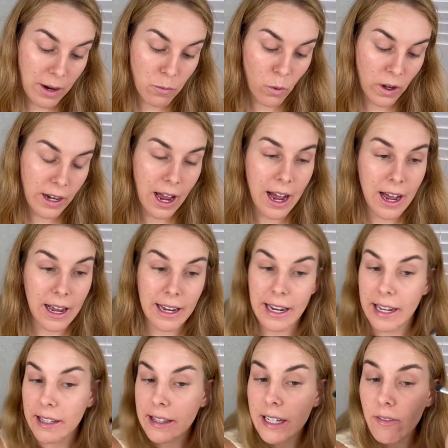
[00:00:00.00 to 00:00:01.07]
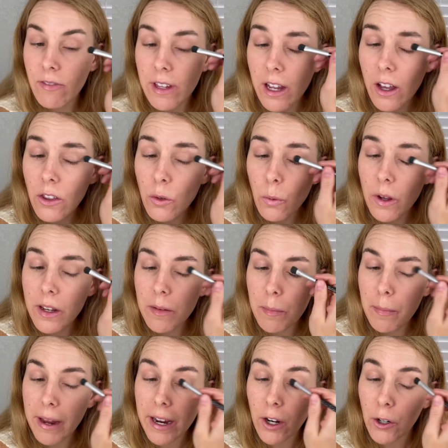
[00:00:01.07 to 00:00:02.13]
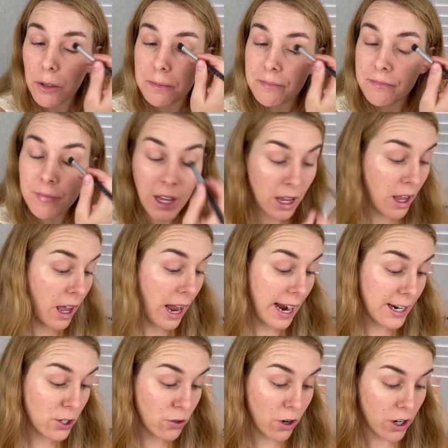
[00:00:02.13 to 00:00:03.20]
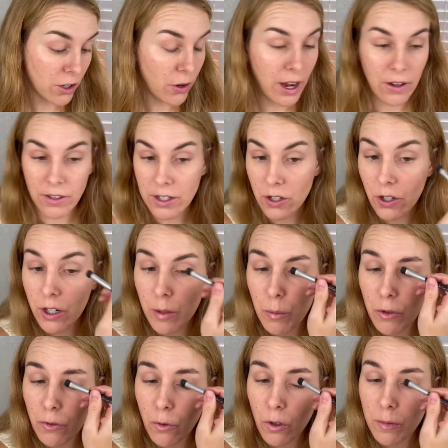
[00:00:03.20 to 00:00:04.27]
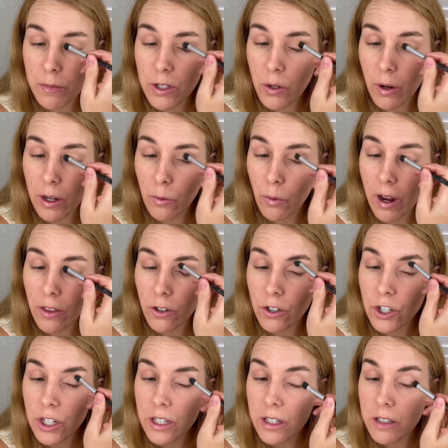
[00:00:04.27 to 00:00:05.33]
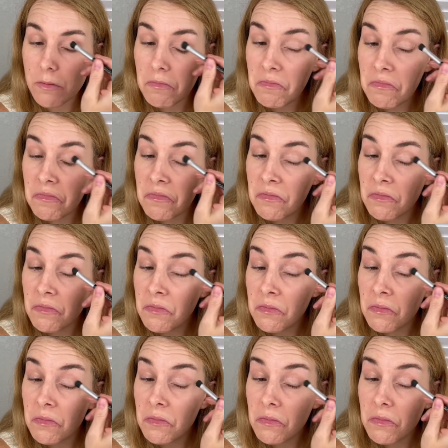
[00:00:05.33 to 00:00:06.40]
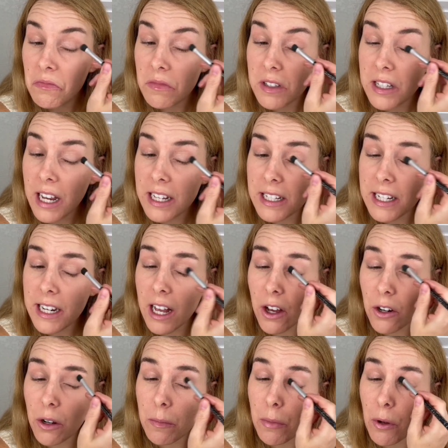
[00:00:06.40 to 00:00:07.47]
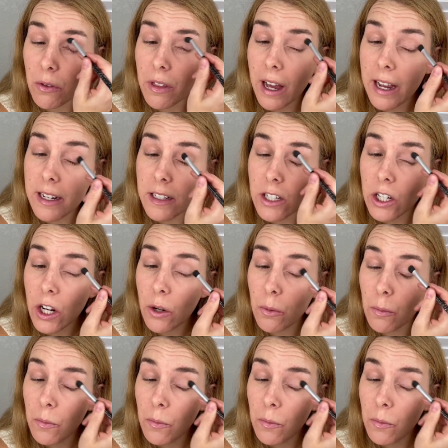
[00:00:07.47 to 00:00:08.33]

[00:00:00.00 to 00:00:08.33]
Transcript: one eye and leave the other one bare. I do not know how these are going to perform, so I'd rather just test it out on both eyes, you know?